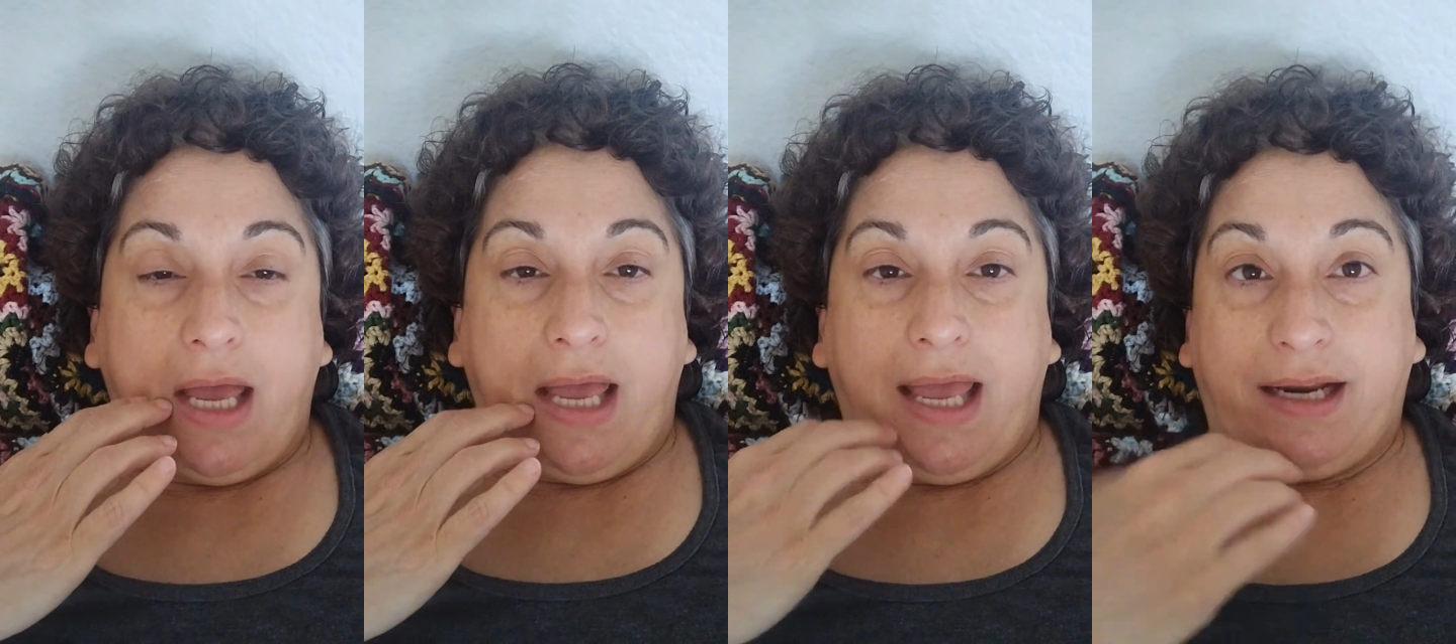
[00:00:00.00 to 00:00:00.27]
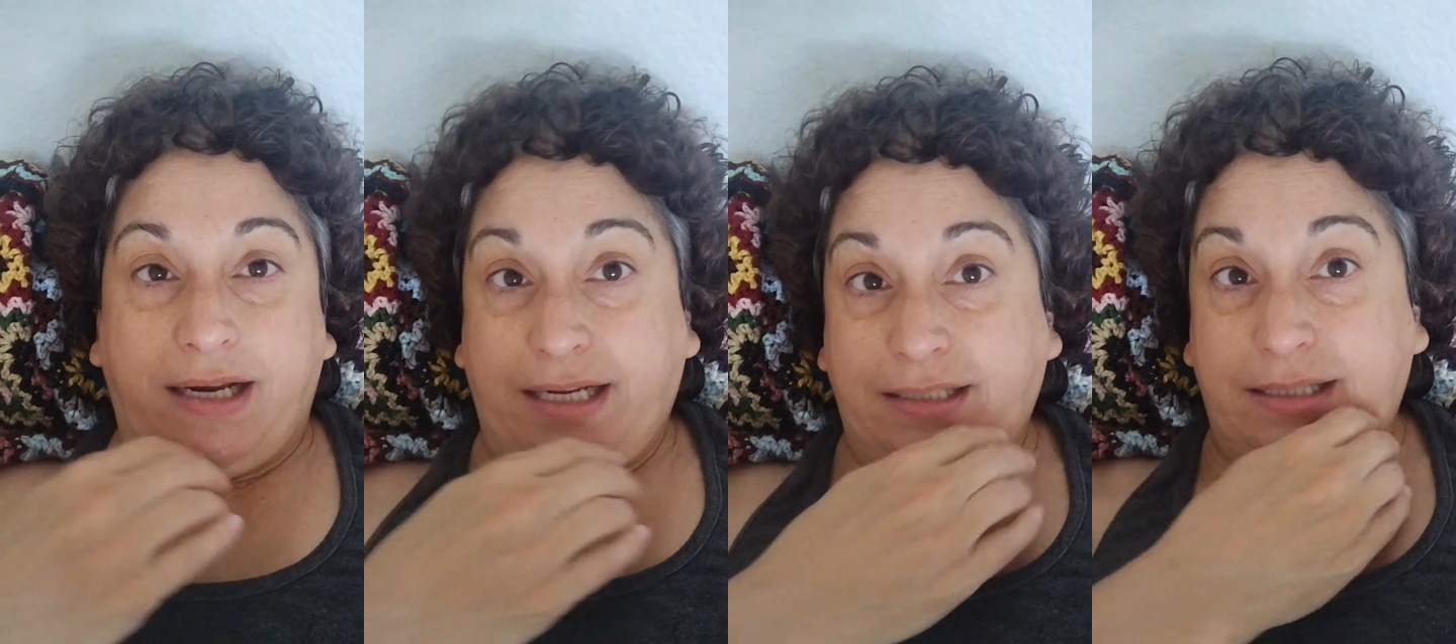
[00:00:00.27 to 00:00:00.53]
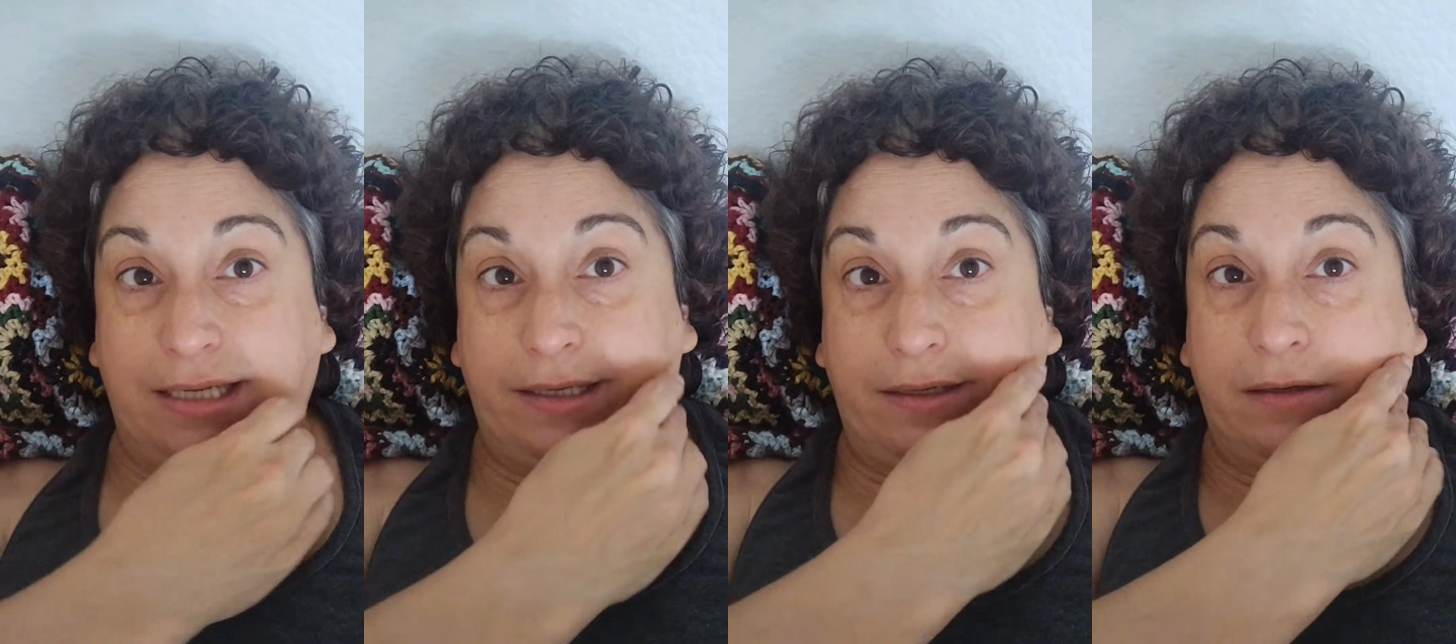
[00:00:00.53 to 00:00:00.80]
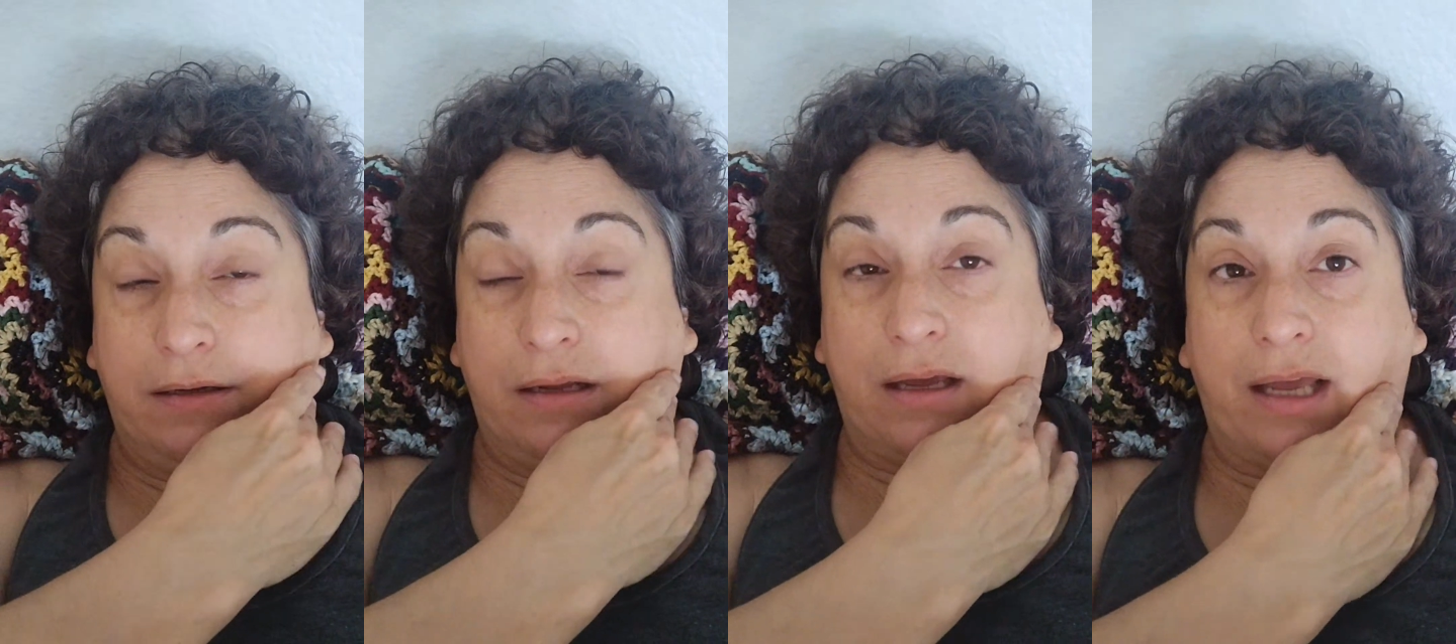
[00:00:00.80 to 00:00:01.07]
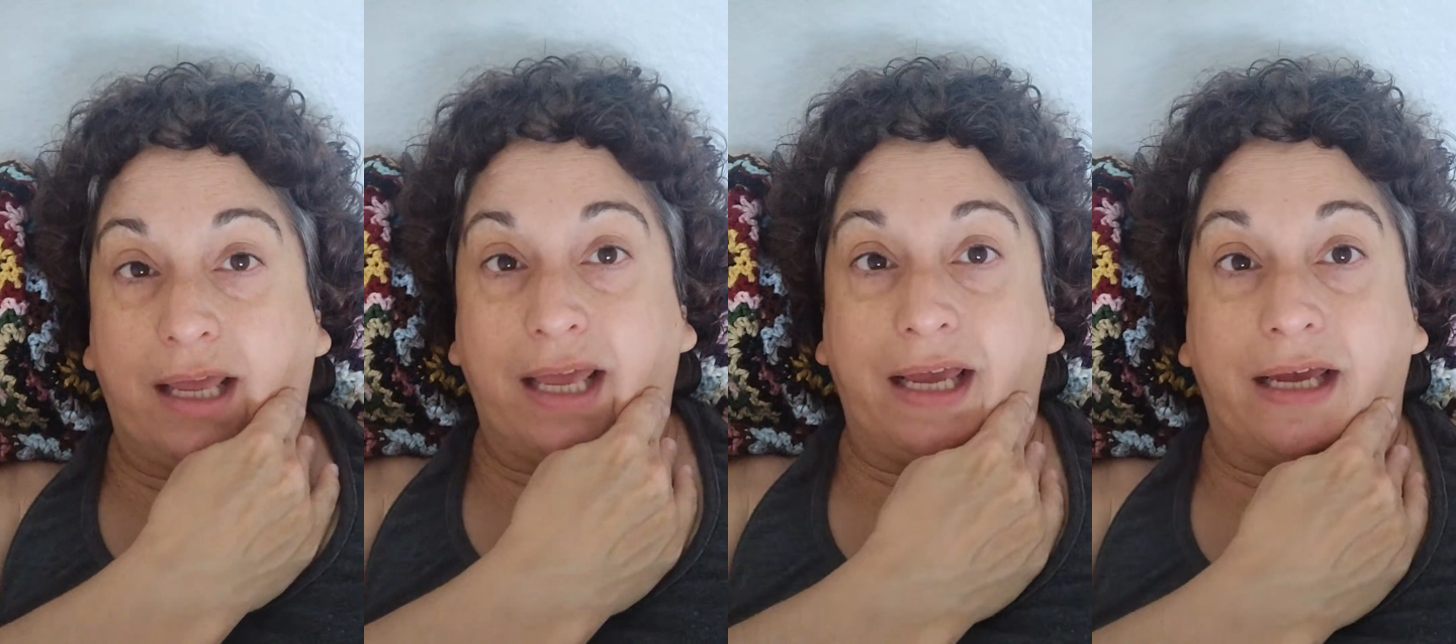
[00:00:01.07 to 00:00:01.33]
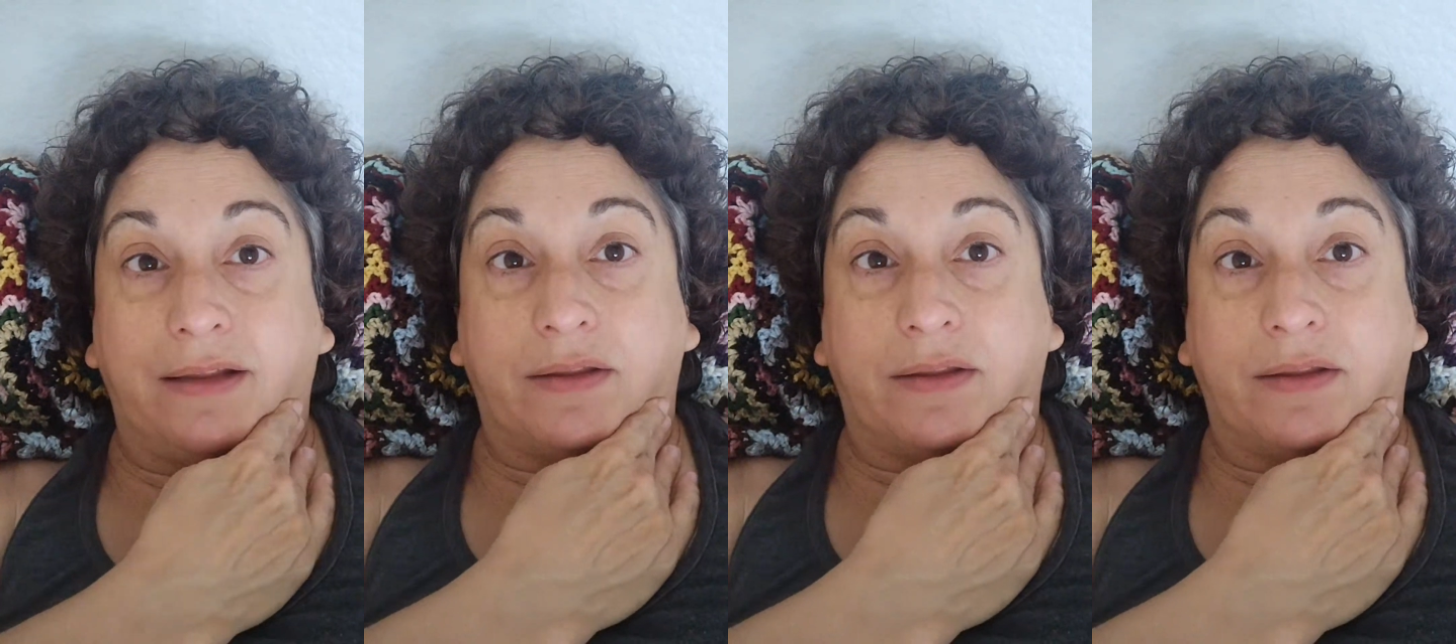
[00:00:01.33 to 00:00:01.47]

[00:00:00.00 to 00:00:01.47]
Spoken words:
And I did. And